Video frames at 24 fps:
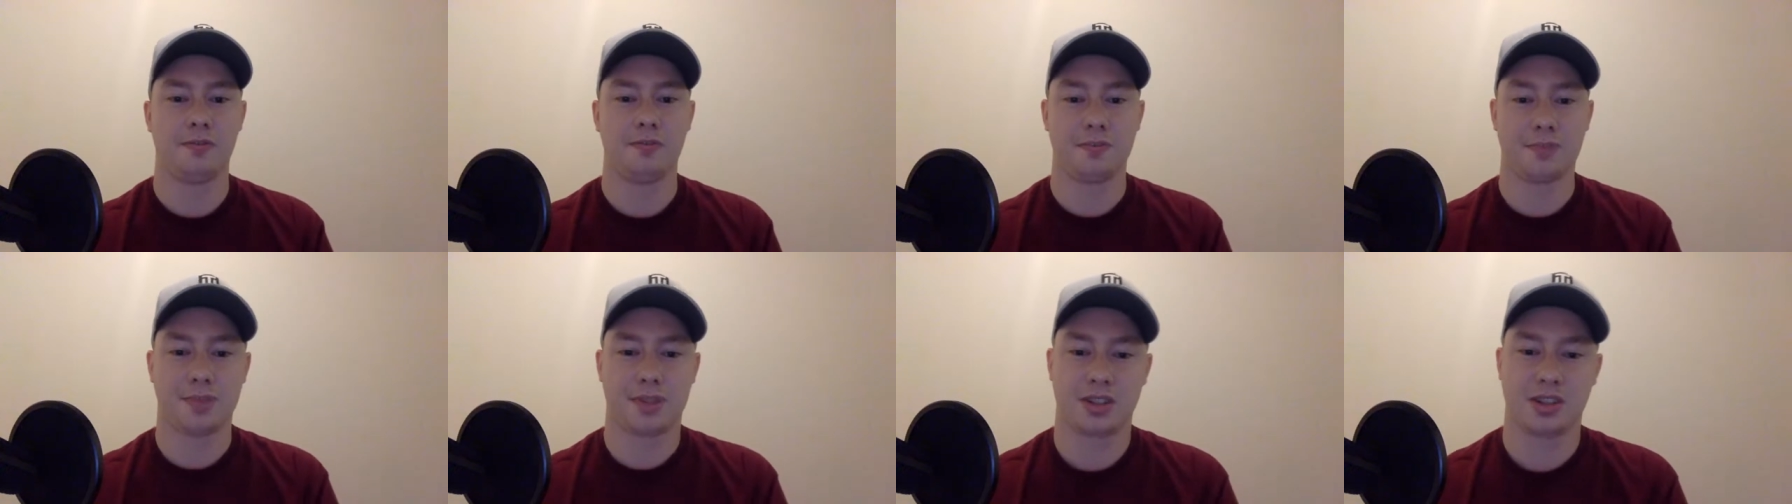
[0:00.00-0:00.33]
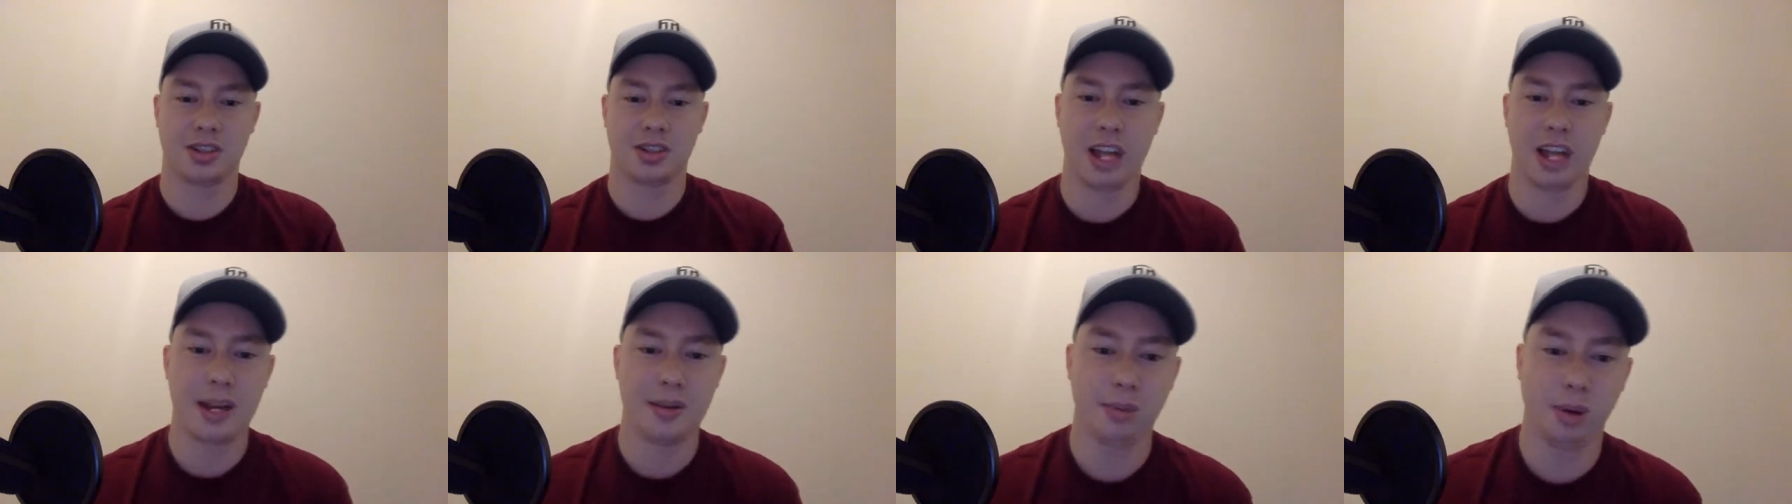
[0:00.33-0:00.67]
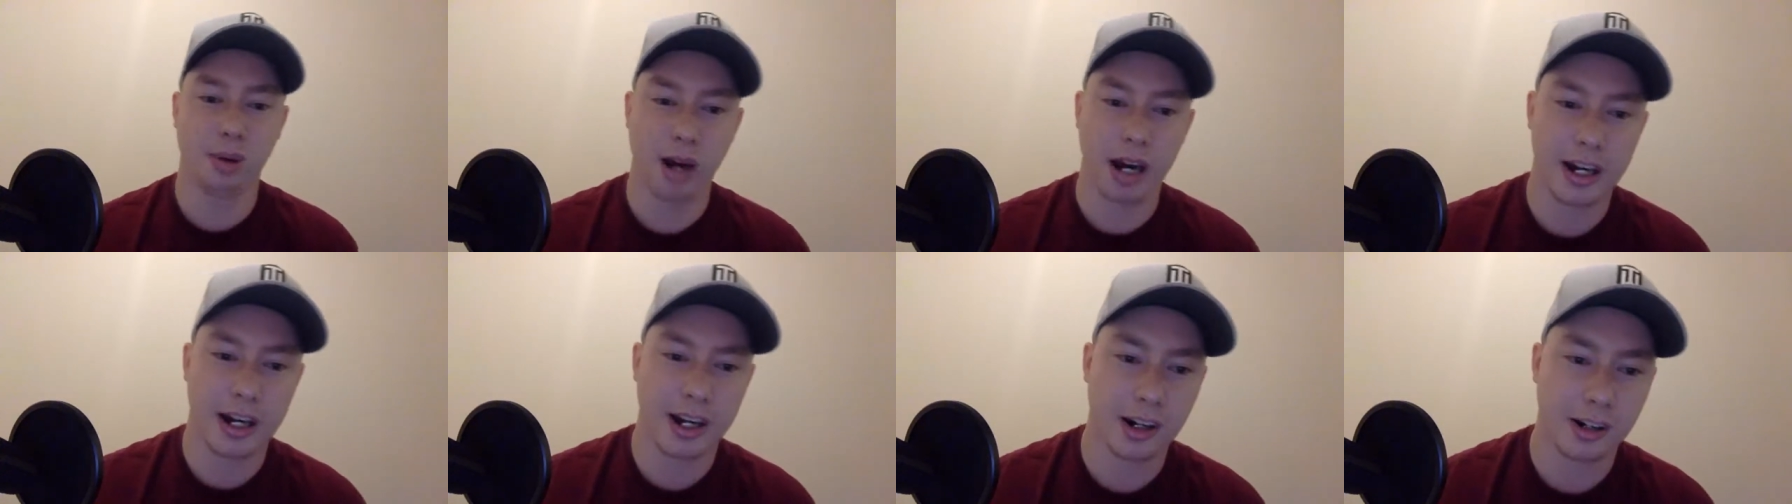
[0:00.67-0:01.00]
slate
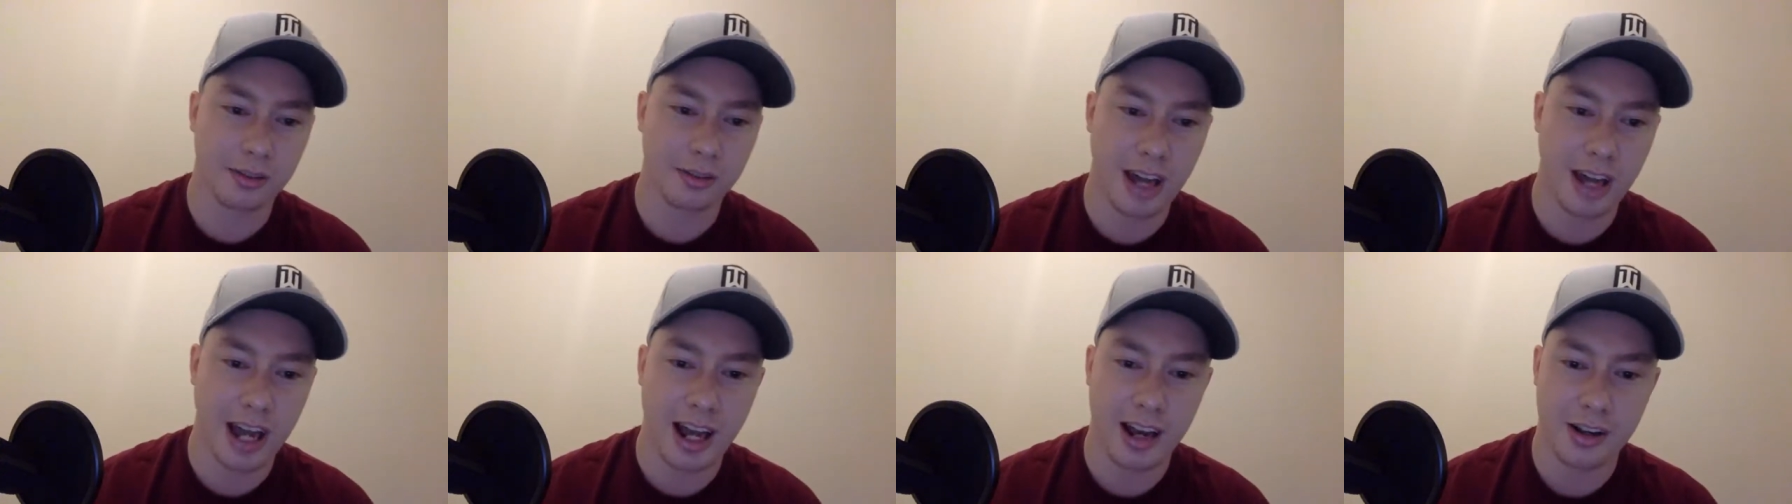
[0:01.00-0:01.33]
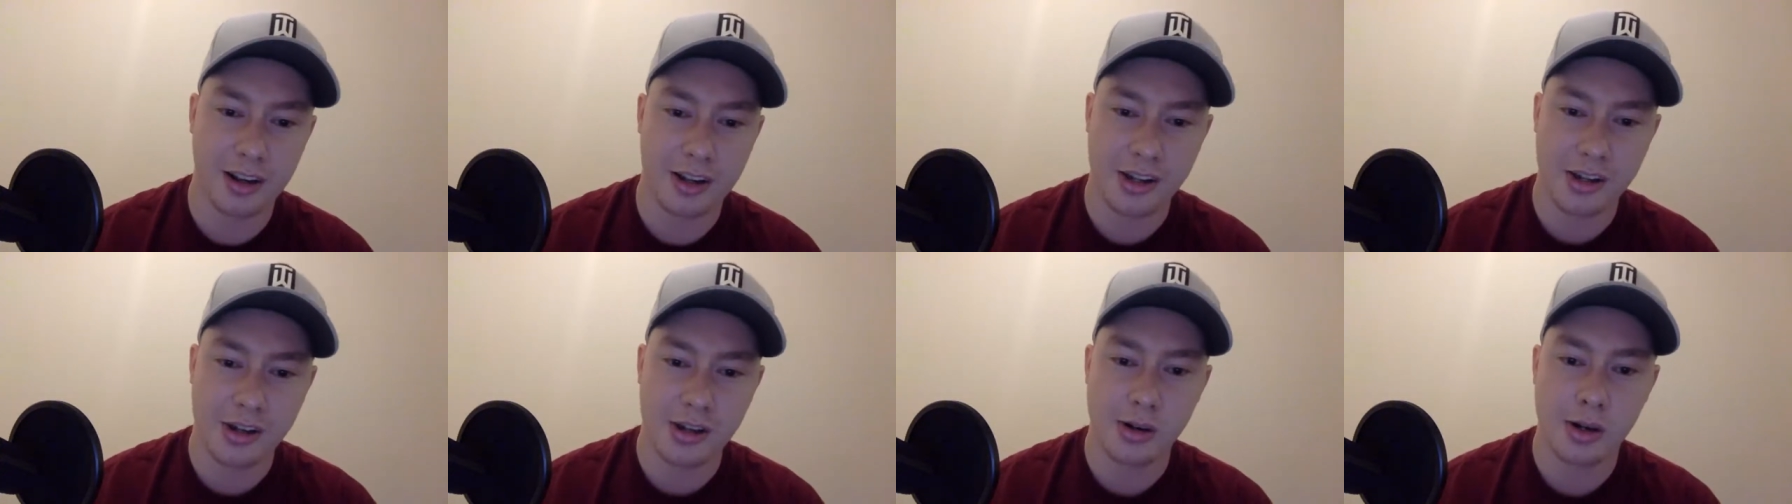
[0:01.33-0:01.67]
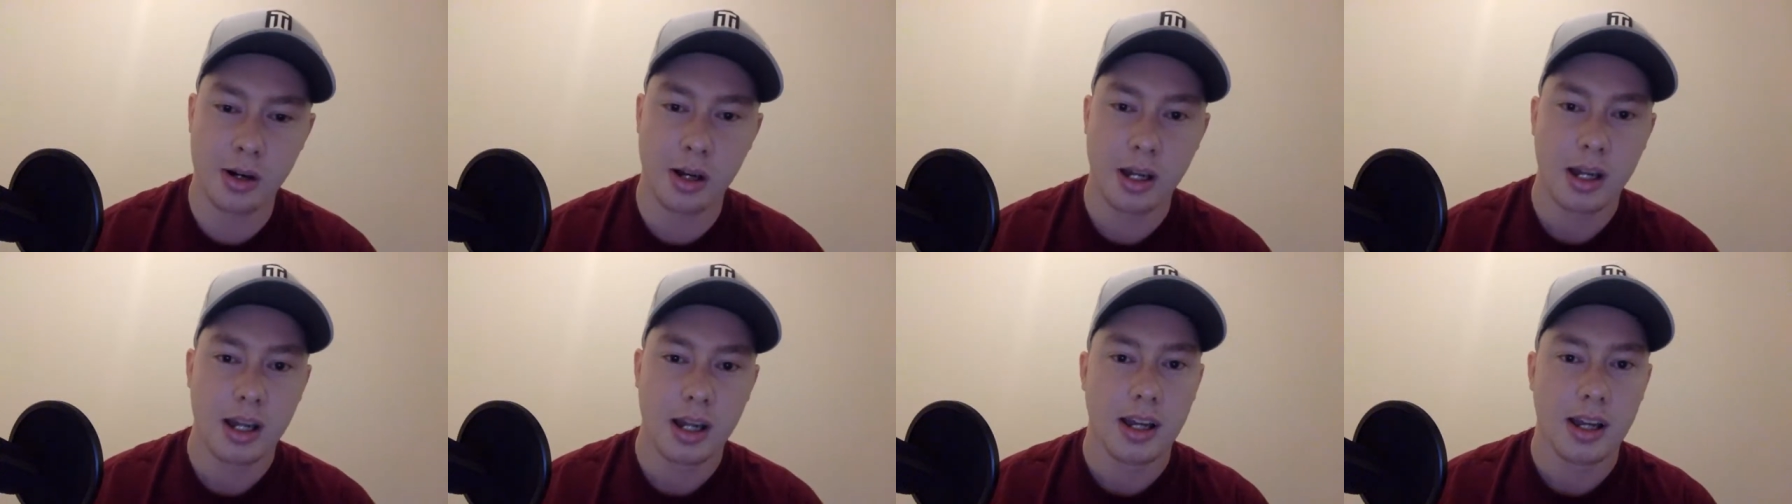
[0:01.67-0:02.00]
breaker value,
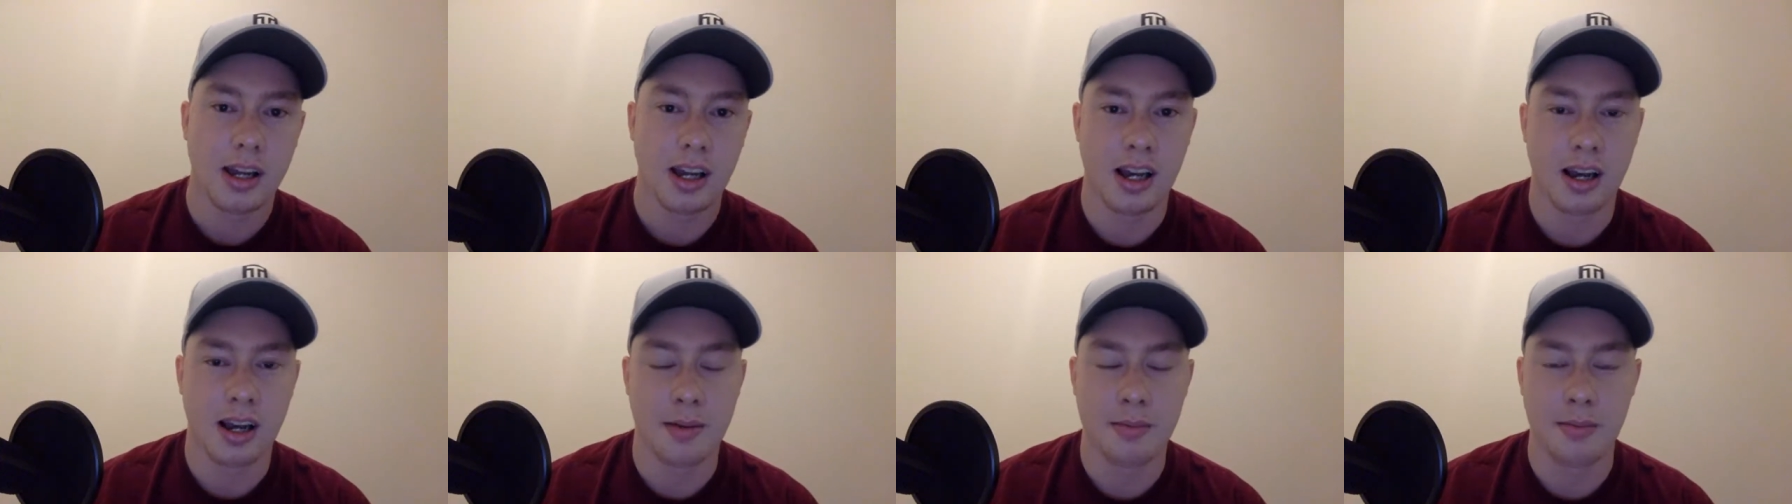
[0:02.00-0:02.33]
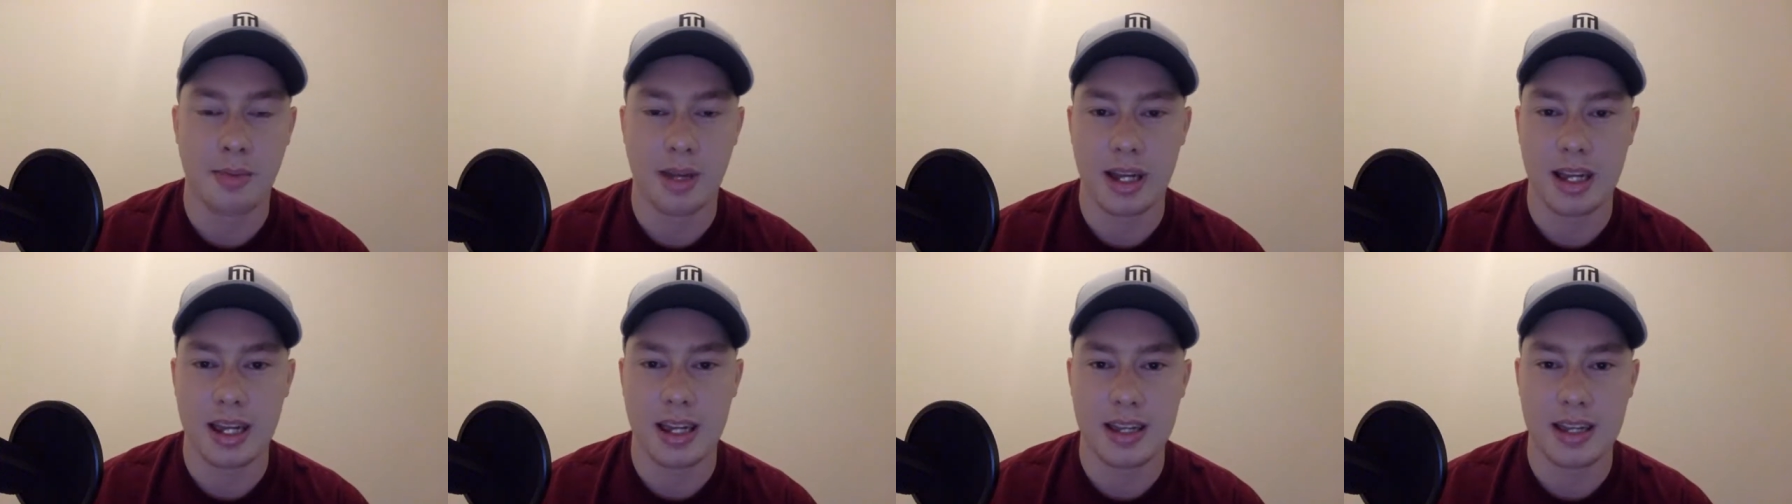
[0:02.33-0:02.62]
but